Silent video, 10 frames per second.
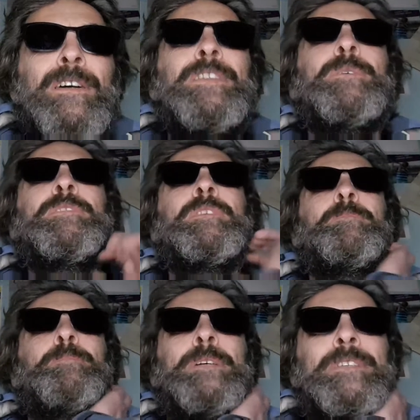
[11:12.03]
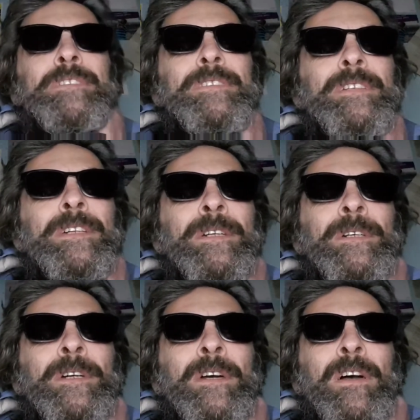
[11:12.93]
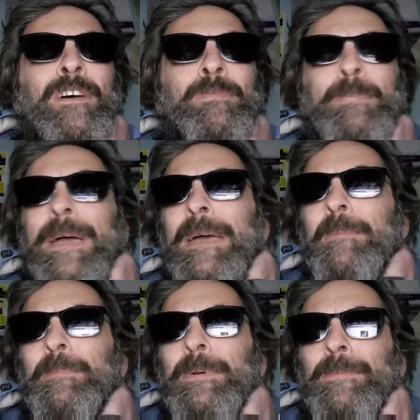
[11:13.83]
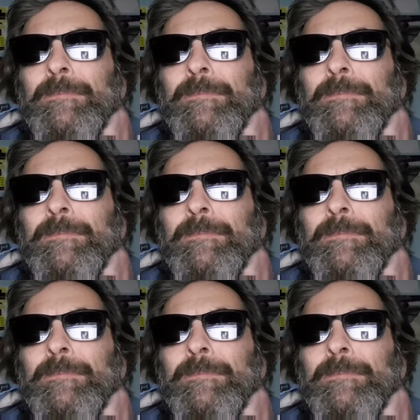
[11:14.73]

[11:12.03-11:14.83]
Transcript: There was the bit of Pep